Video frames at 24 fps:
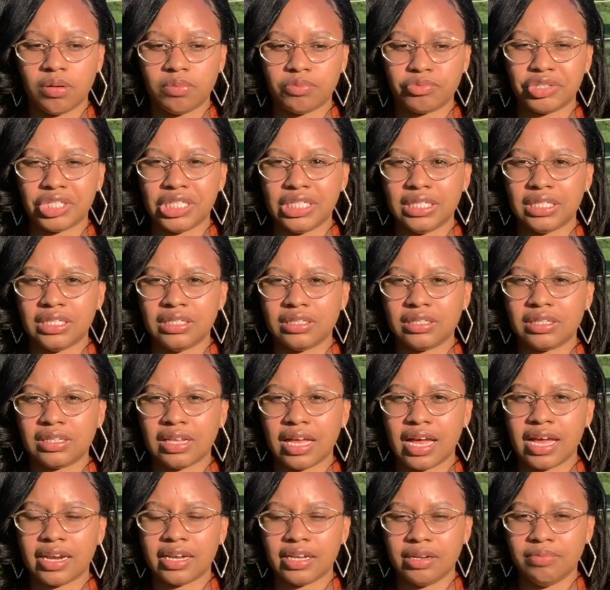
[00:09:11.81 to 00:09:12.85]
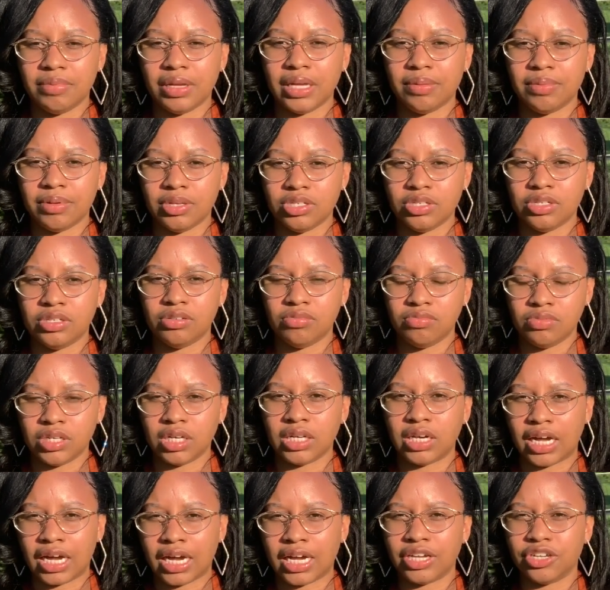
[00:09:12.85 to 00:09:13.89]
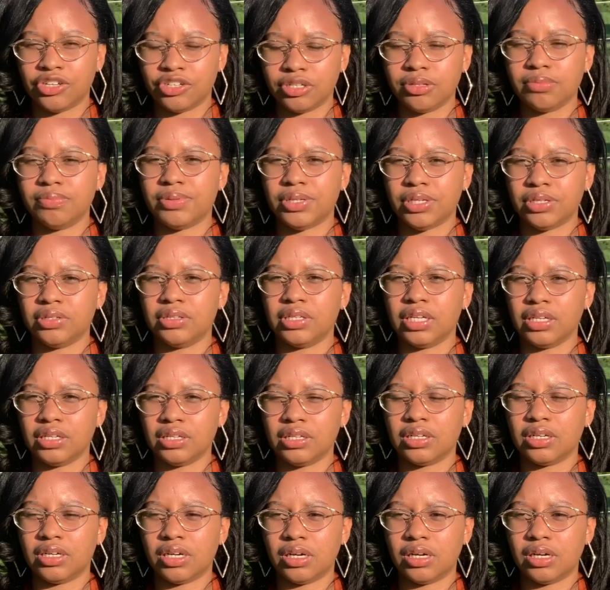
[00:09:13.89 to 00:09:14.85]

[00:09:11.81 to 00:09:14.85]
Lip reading: read into that and maybe deny your appeal